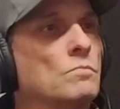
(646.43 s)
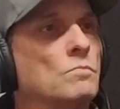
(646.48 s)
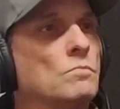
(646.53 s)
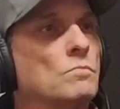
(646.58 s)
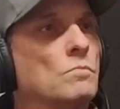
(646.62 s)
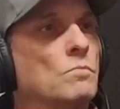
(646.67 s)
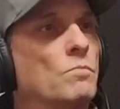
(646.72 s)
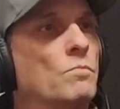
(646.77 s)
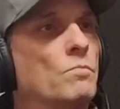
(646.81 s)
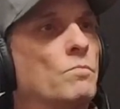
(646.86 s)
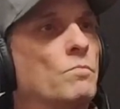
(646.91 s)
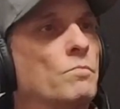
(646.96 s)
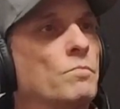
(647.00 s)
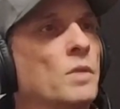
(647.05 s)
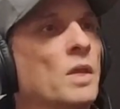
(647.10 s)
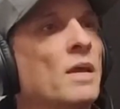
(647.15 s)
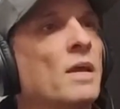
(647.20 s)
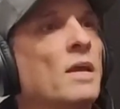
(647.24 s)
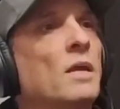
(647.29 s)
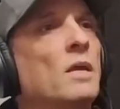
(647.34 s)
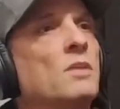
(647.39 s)

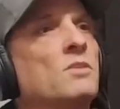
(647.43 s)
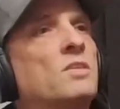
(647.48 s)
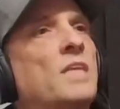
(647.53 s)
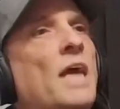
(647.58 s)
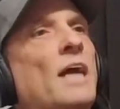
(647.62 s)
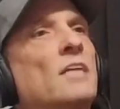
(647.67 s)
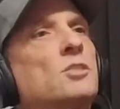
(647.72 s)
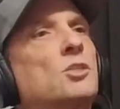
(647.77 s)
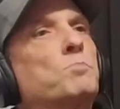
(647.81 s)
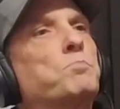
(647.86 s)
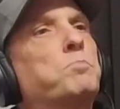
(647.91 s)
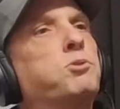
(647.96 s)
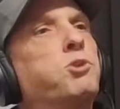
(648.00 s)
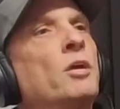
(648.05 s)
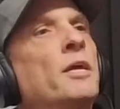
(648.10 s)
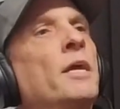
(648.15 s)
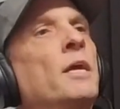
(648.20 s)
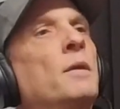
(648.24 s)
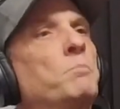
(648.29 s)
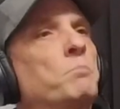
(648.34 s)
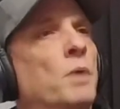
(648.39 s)
That's
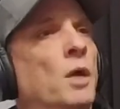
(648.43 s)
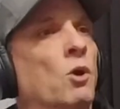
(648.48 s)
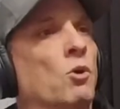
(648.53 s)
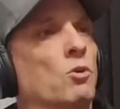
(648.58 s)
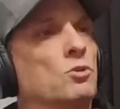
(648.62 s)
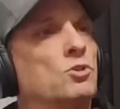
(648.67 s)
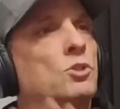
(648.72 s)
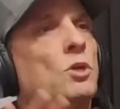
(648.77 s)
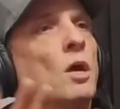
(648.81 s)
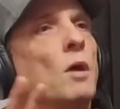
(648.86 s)
plant milk.